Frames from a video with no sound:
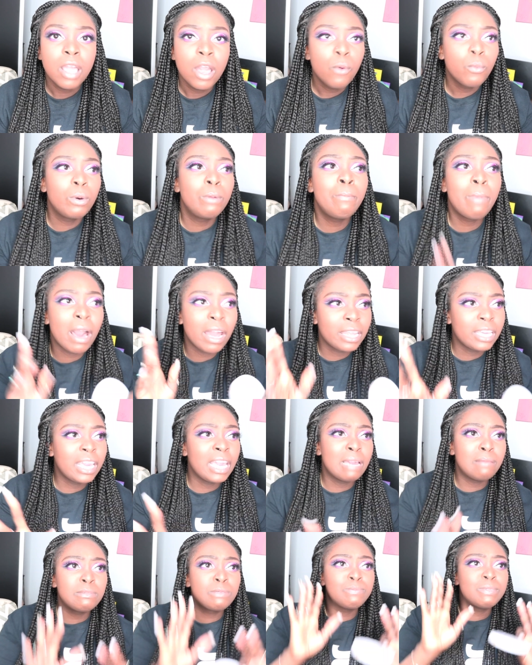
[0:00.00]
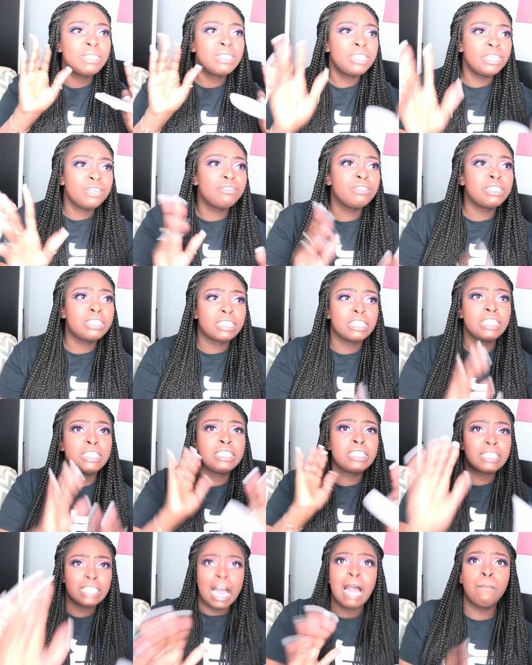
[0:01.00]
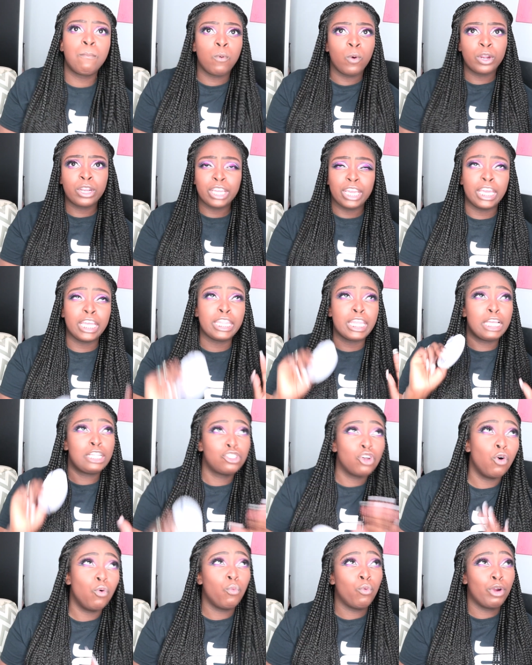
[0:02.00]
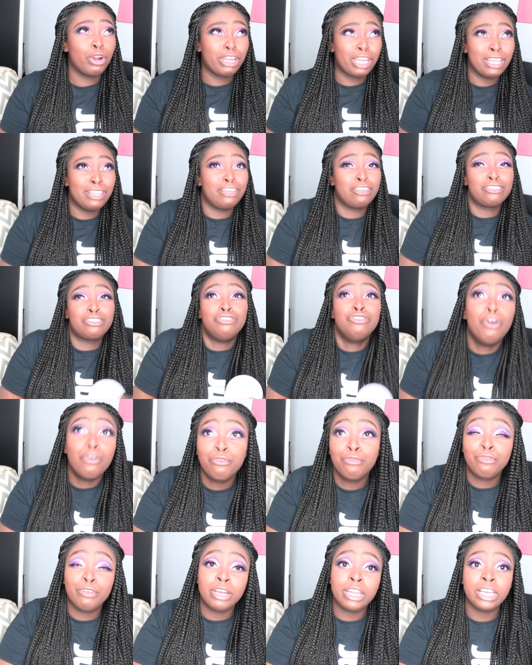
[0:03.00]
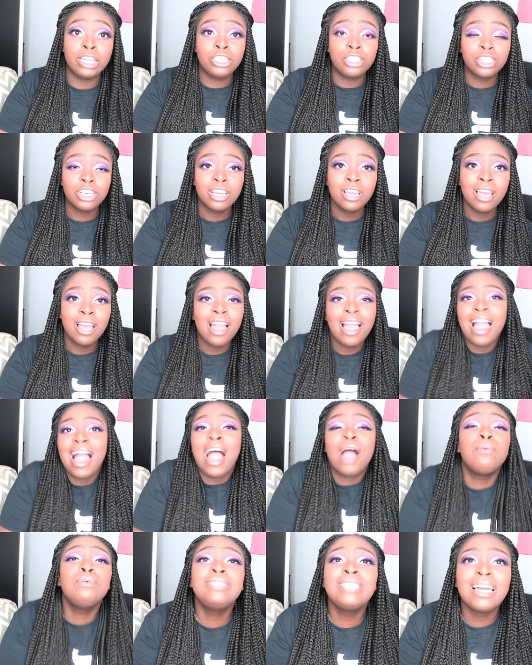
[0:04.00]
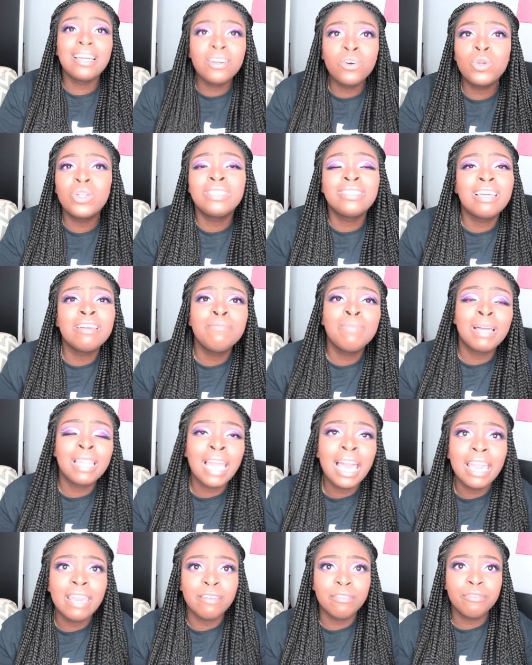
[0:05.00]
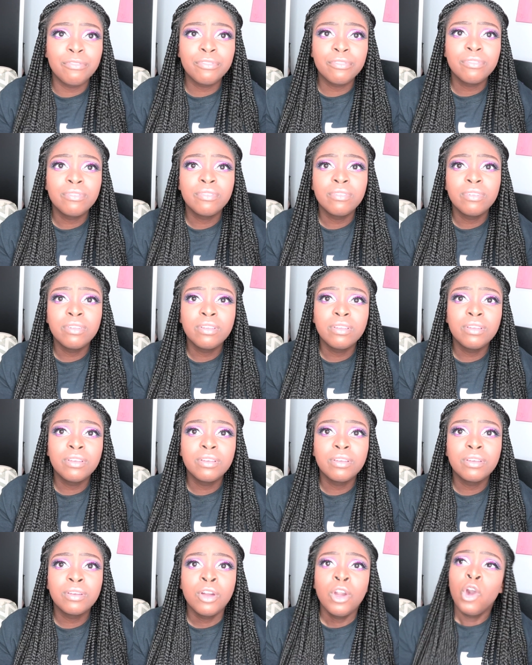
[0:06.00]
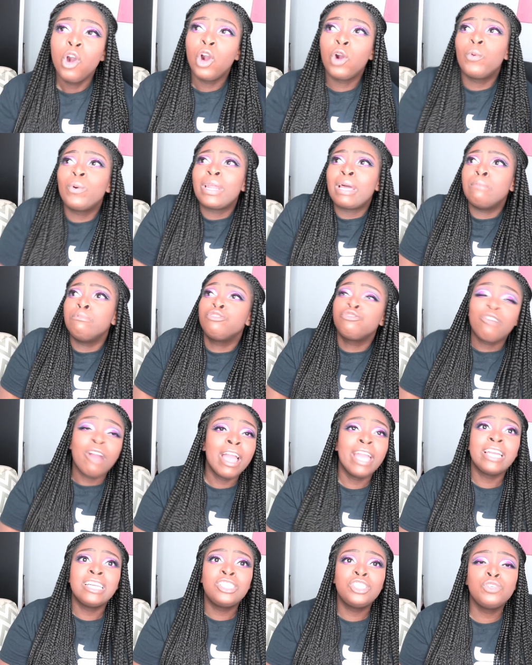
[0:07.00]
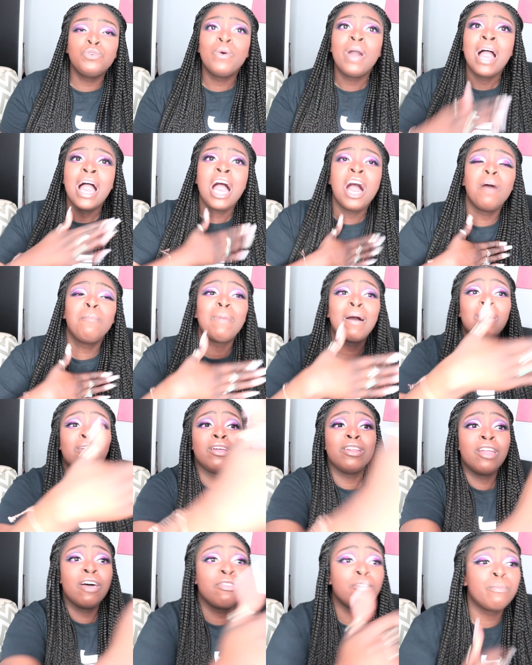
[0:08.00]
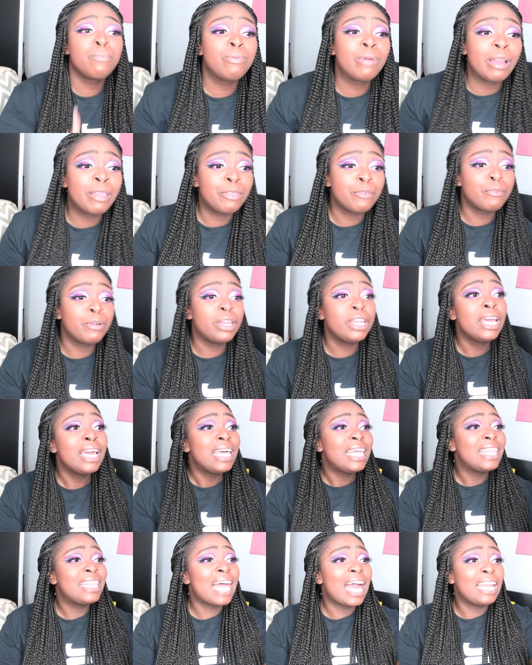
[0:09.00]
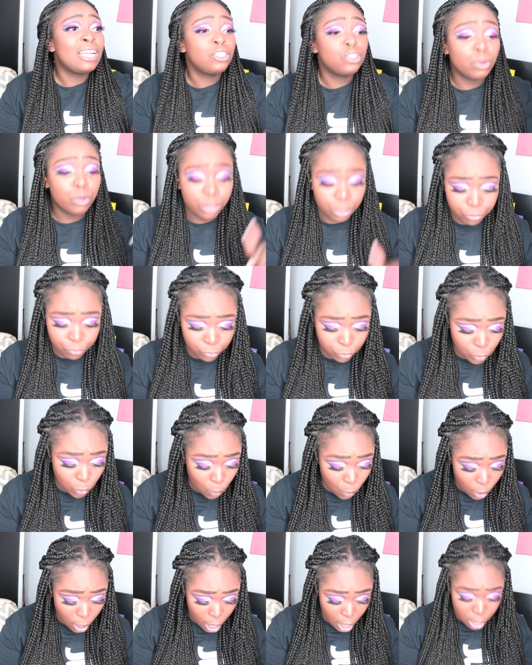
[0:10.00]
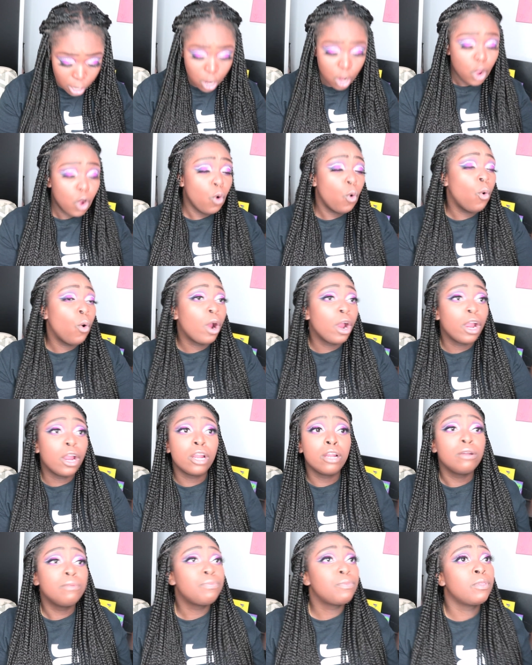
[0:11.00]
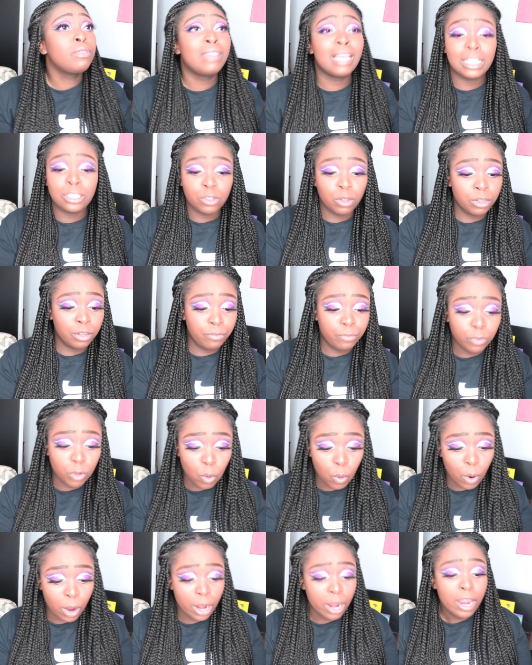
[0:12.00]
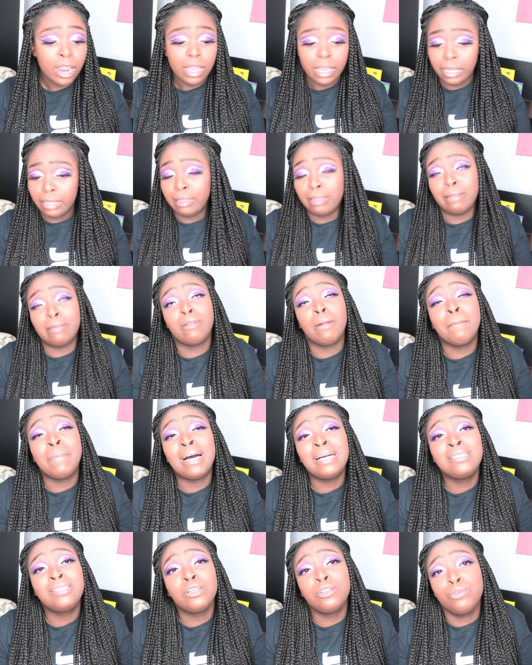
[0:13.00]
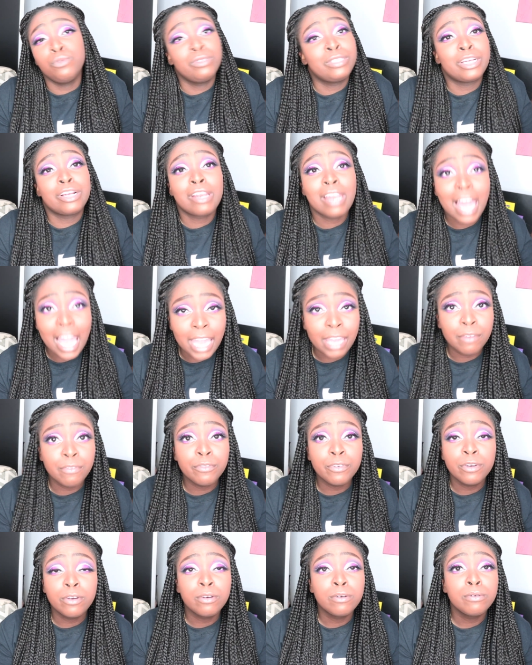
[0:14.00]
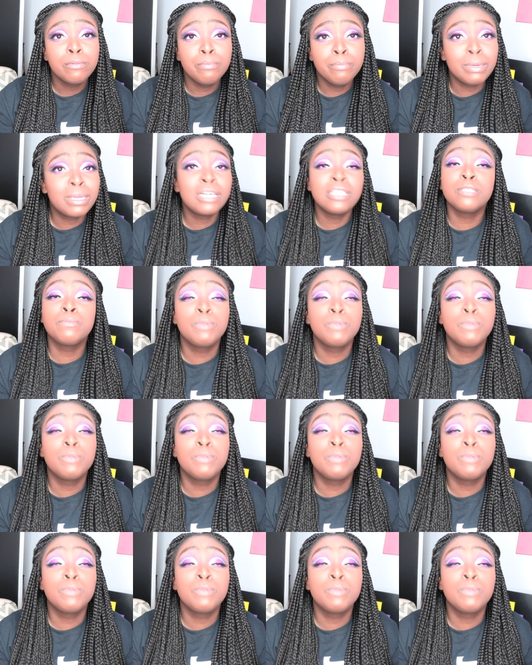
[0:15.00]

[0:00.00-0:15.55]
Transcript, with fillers: When body cams mysteriously stop working, they don't work and there's no footage. How is that going to save my life? Or when I'm trying to help out another brethren that is on the floor, or that's on the floor about to lose their life because